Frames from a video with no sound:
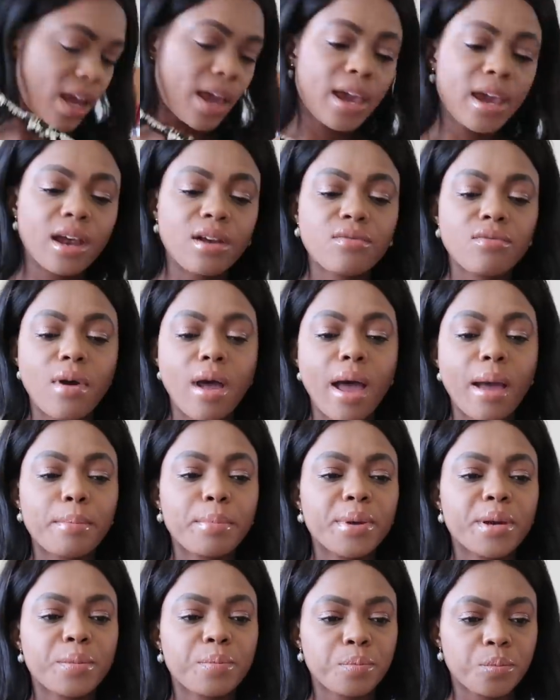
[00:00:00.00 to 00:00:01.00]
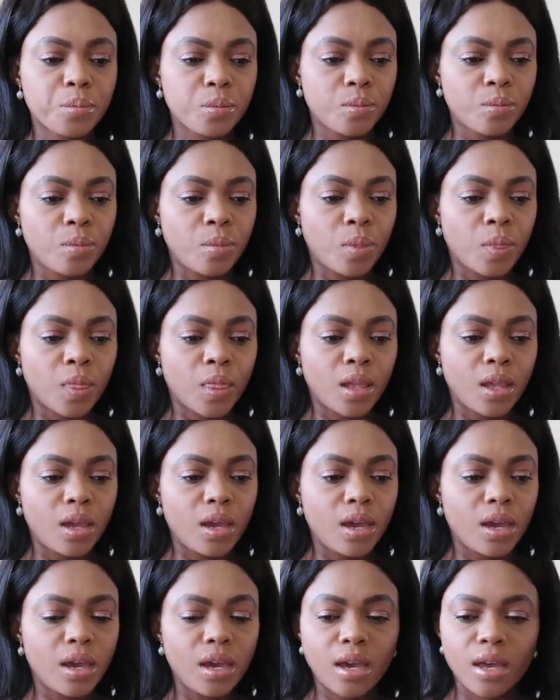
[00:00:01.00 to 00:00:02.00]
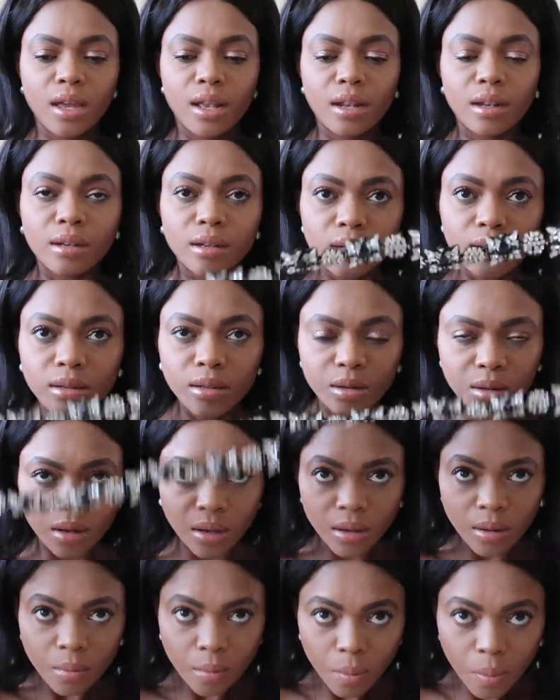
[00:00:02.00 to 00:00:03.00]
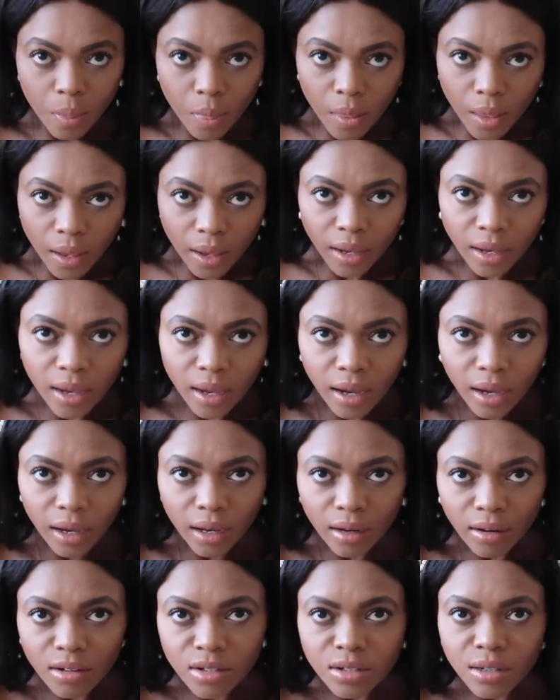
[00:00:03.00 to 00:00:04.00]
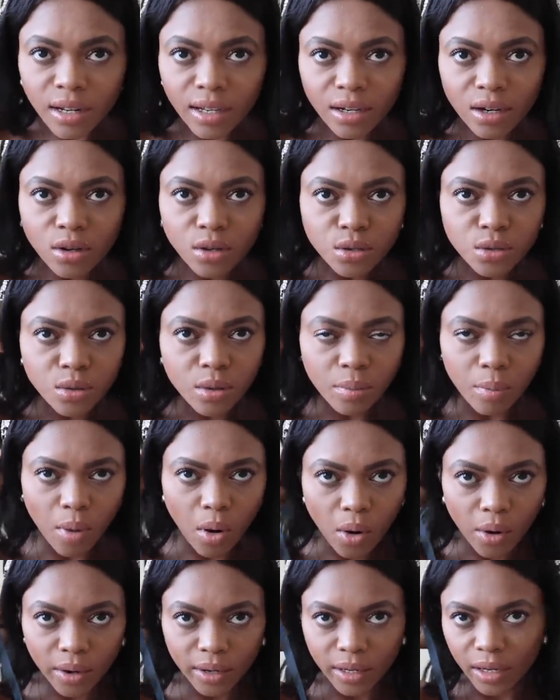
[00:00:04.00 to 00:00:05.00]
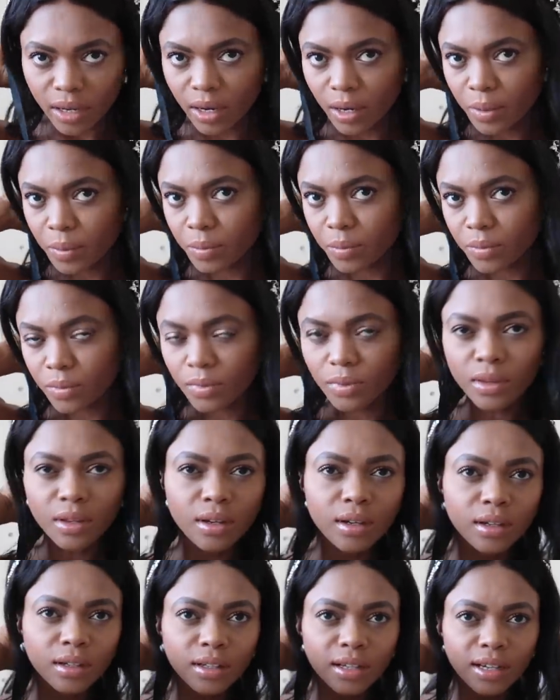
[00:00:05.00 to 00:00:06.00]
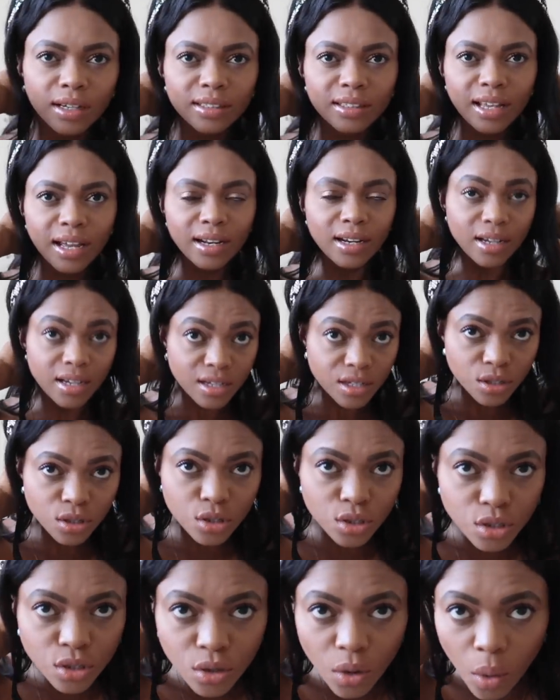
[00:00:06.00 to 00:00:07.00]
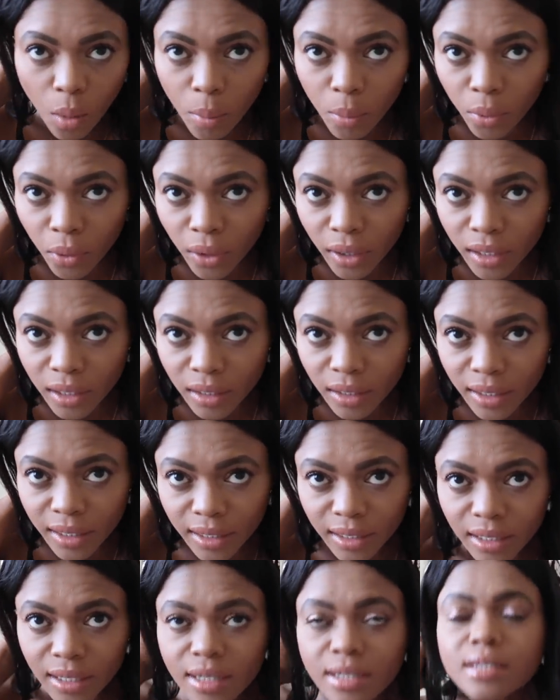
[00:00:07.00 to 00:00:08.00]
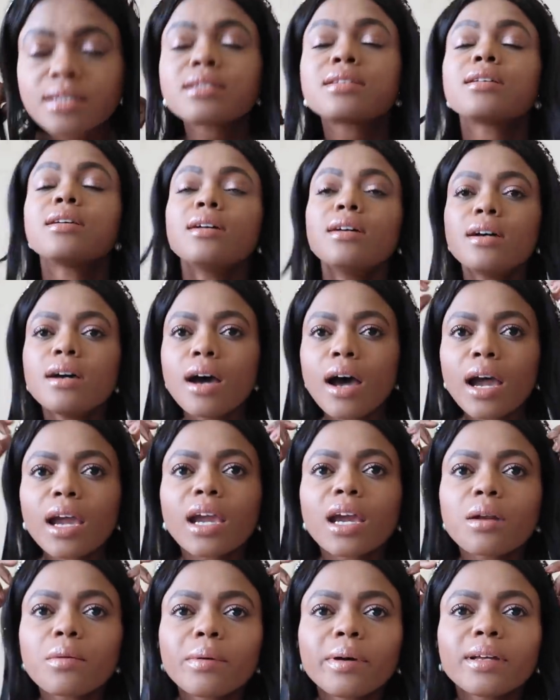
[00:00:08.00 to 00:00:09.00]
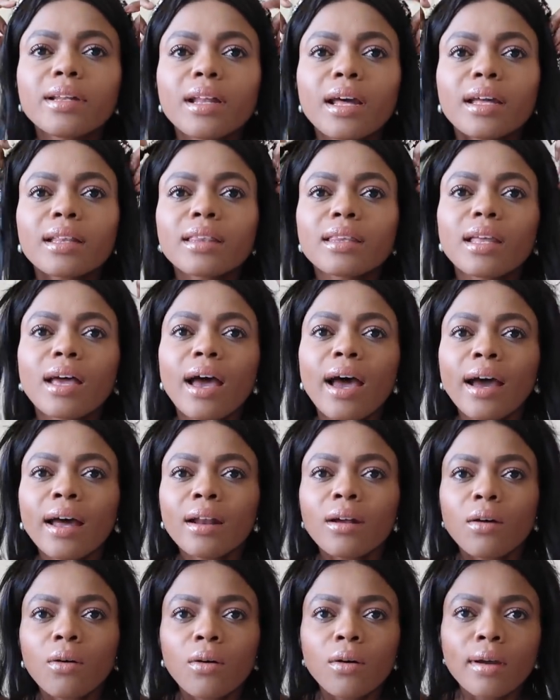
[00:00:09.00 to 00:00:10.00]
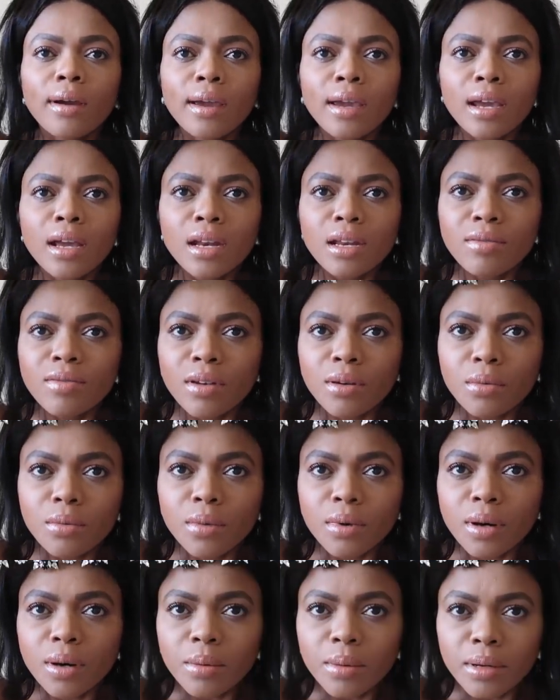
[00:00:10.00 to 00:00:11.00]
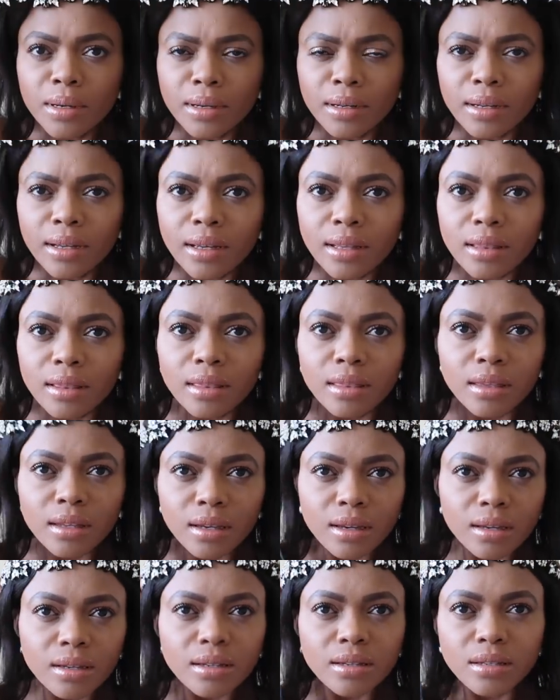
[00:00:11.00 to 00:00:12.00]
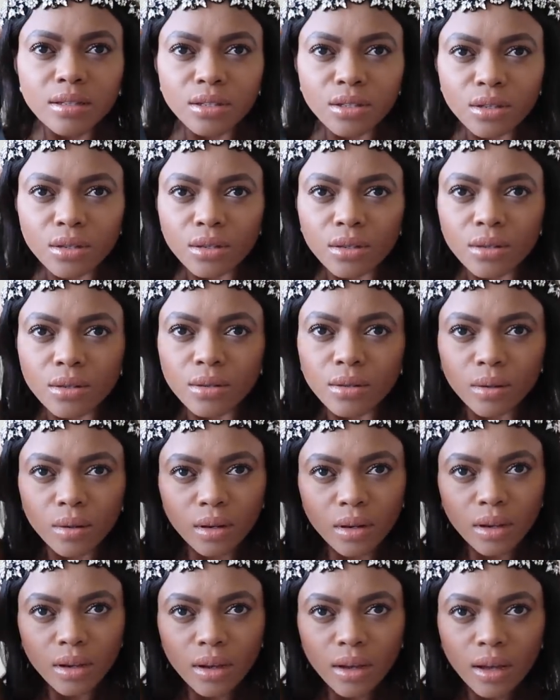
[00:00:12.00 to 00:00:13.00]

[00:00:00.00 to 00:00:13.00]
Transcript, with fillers: Head Wrap, and again, to like go to a party, like that is so pretty. Look at this. I can wear it like that, or I can even wear it like this too,